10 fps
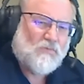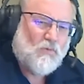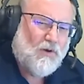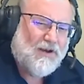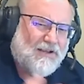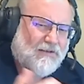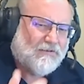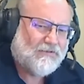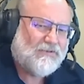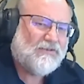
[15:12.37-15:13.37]
What
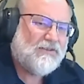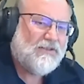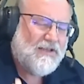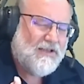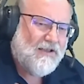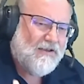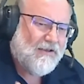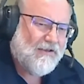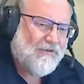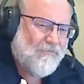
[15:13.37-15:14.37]
else?
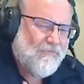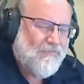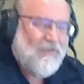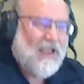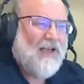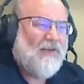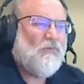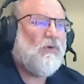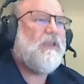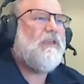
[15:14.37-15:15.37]
Yeah, how do
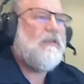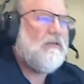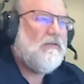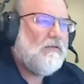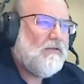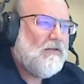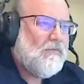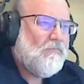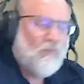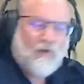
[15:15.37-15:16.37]
we
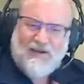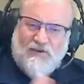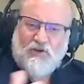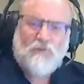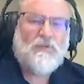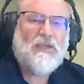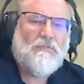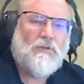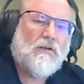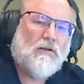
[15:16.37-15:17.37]
bring new
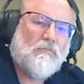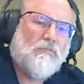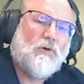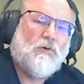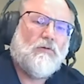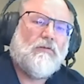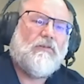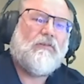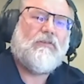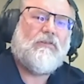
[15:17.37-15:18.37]
people on board?
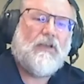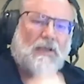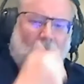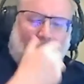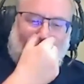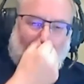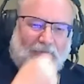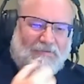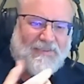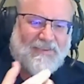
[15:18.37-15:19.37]

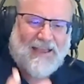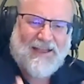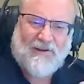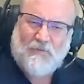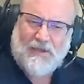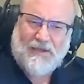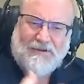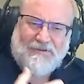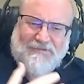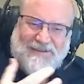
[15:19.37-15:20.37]
How do
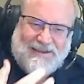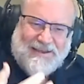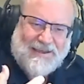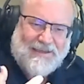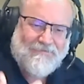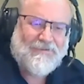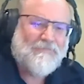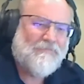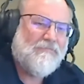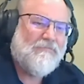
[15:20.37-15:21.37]
we give
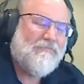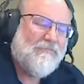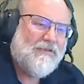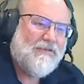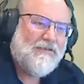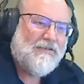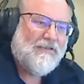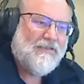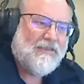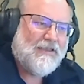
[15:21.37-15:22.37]
them
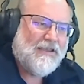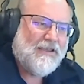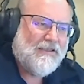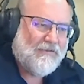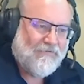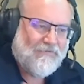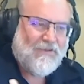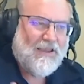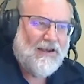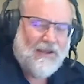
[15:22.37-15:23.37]
the
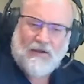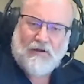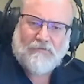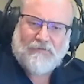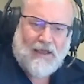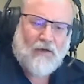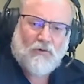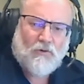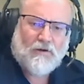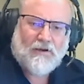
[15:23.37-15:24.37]
feeling of
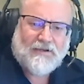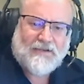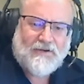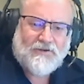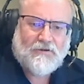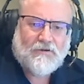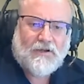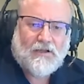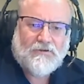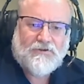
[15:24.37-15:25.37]
our organizational
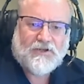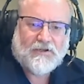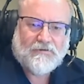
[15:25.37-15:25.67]
culture?